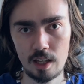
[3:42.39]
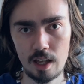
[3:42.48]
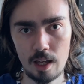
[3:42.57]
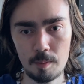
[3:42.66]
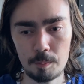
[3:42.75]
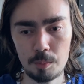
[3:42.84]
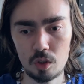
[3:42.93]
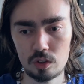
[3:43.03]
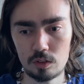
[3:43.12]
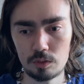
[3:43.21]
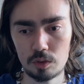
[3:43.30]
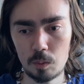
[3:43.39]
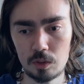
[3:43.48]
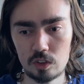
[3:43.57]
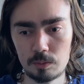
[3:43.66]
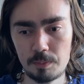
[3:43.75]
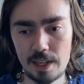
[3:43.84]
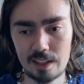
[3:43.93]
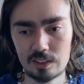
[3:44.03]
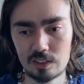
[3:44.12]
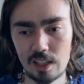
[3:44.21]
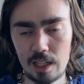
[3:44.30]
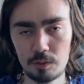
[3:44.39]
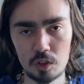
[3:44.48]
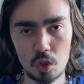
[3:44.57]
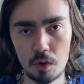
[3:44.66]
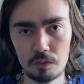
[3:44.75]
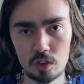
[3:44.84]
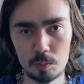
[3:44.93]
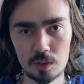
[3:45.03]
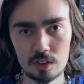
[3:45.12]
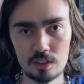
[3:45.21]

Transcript: I'm pushing through. It just makes life uncomfortable,